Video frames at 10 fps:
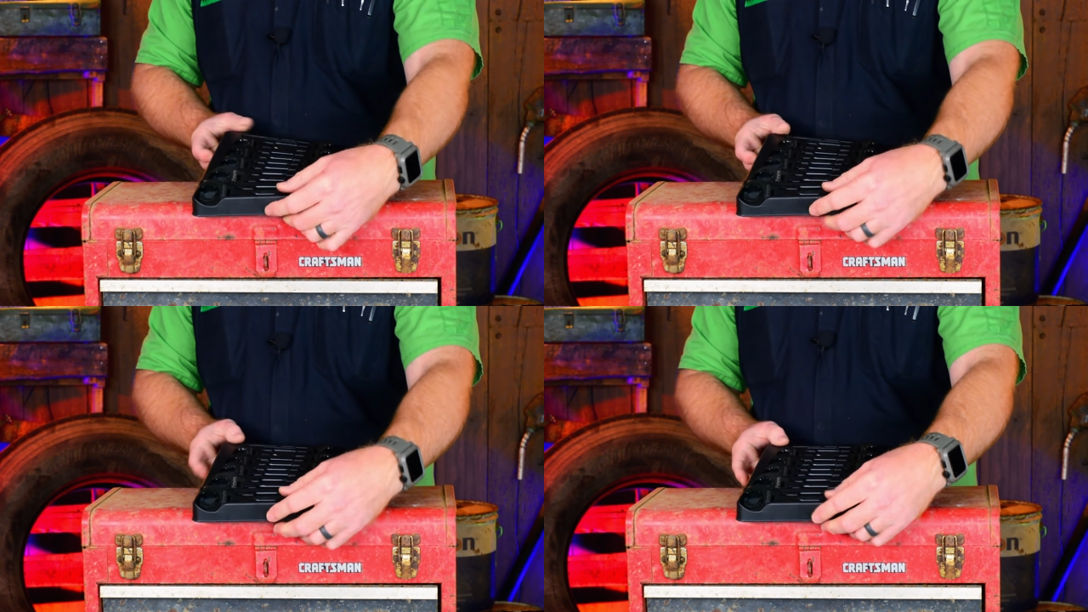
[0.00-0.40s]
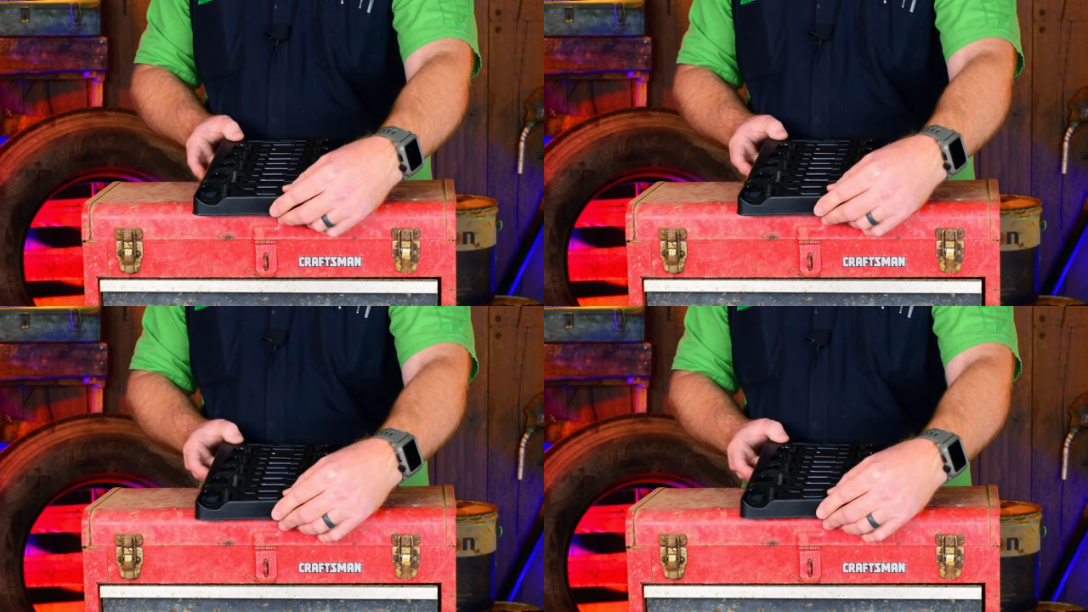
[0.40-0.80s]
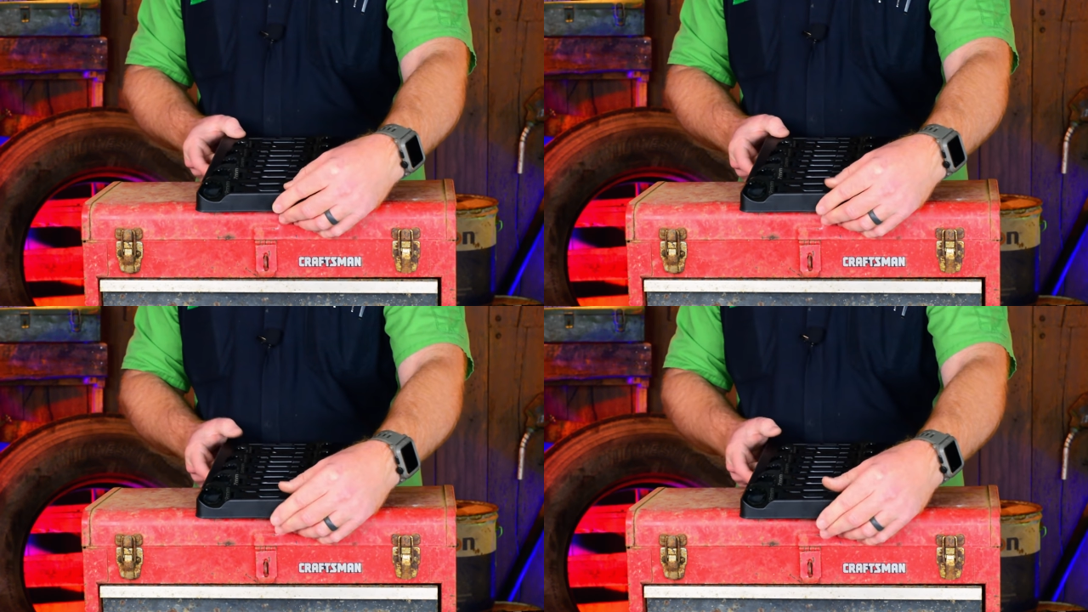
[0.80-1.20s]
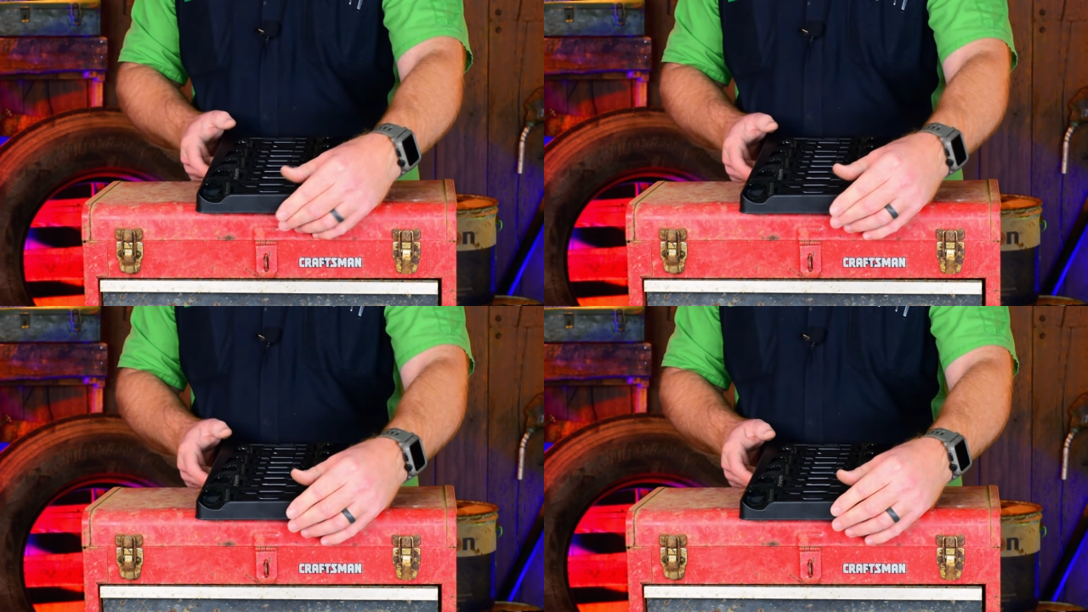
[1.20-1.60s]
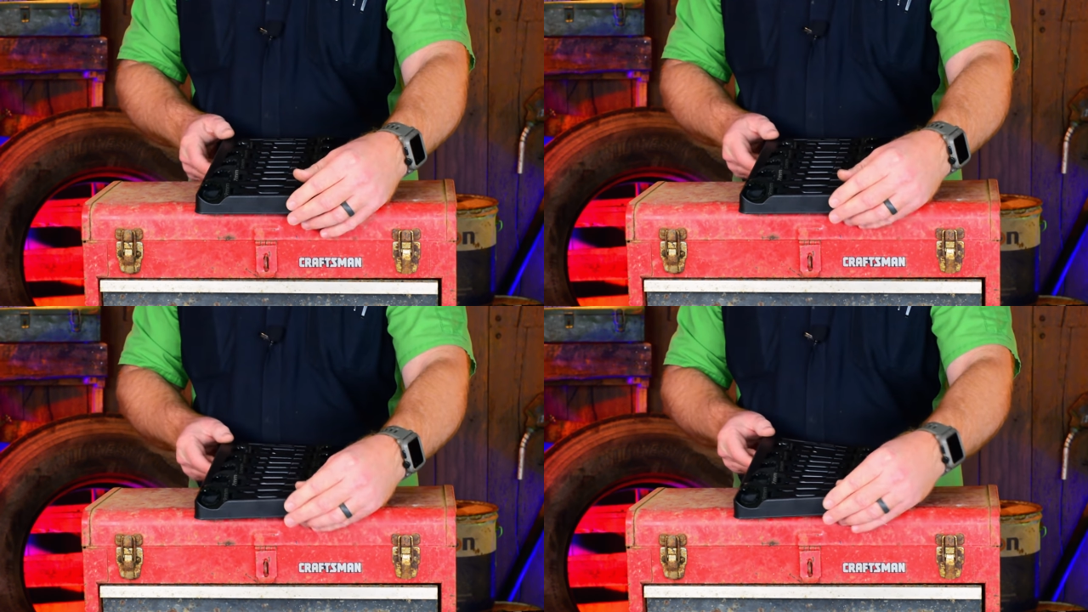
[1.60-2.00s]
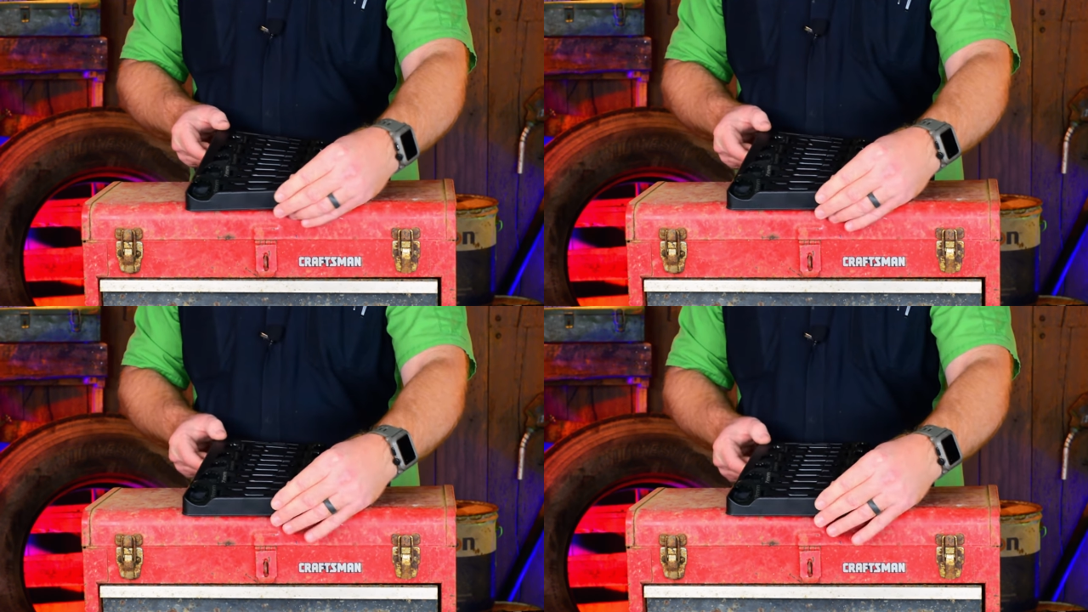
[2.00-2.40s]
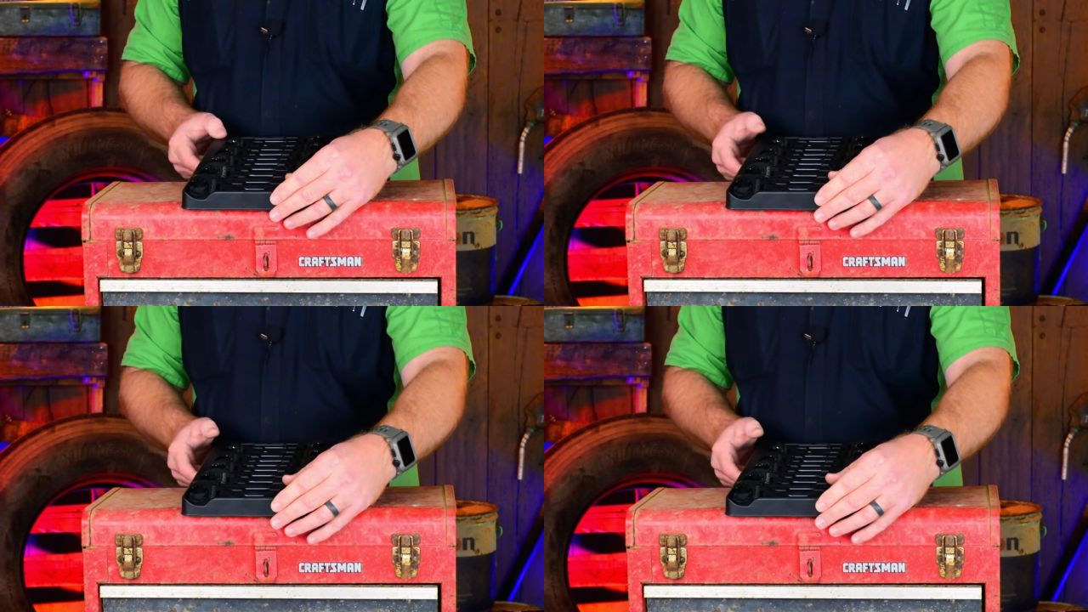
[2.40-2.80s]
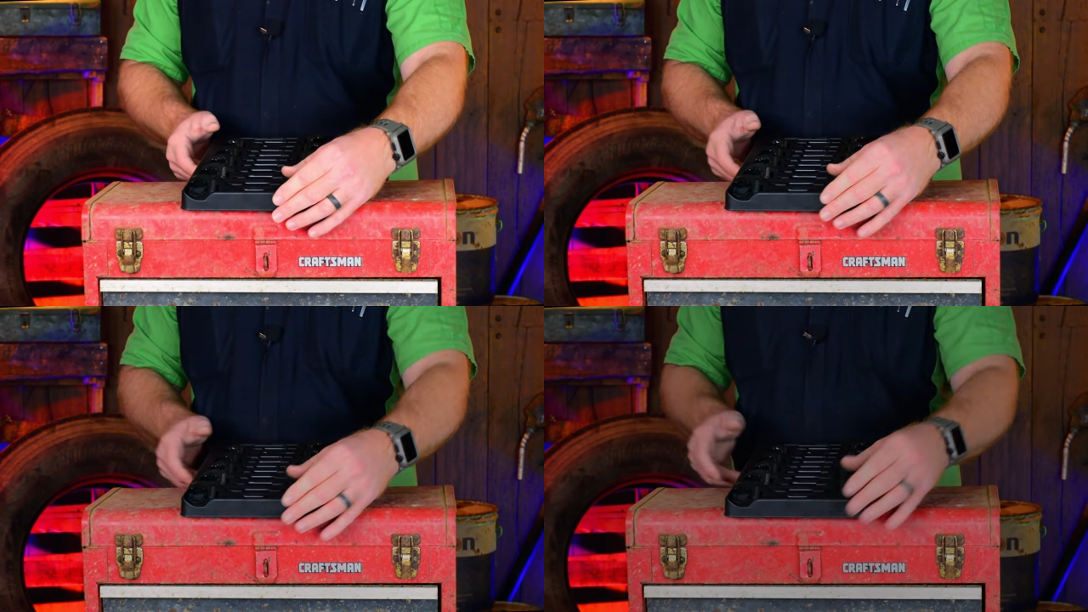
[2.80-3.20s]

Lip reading: (no speaker visible)